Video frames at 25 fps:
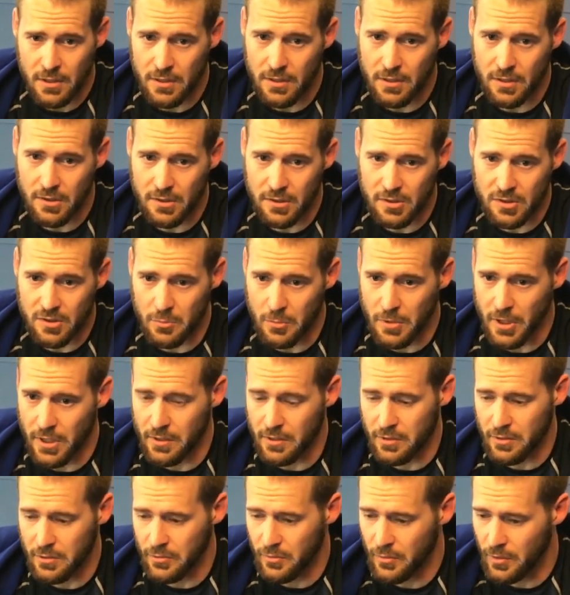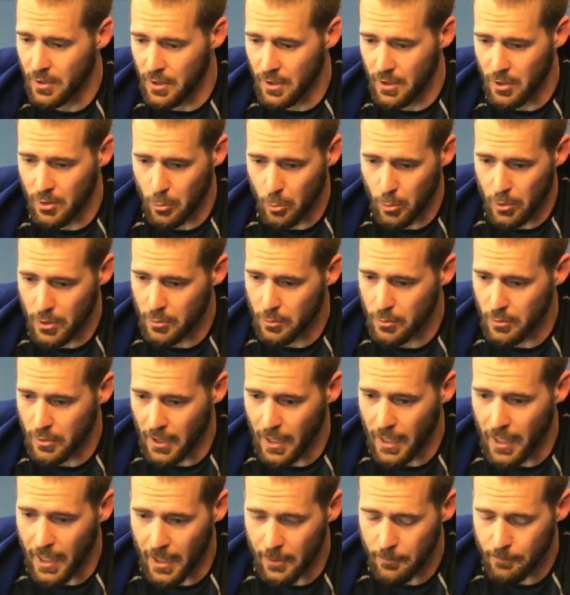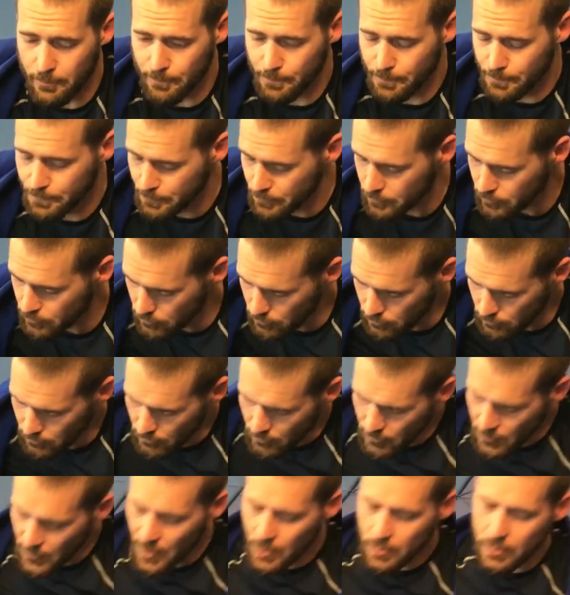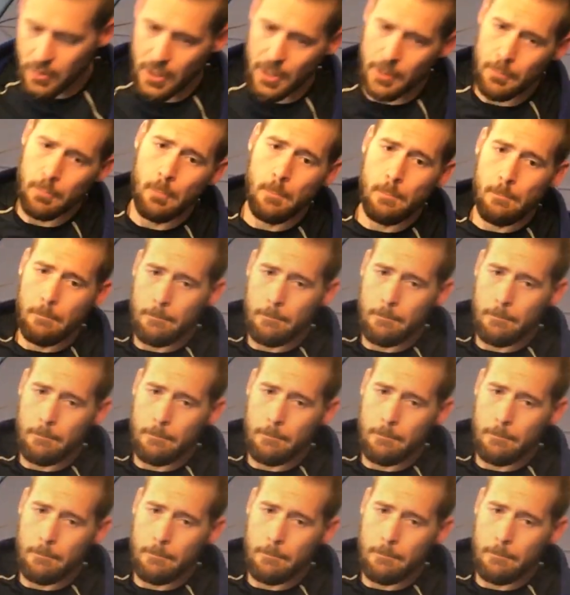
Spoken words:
And it doesn't matter where we're at. Okay.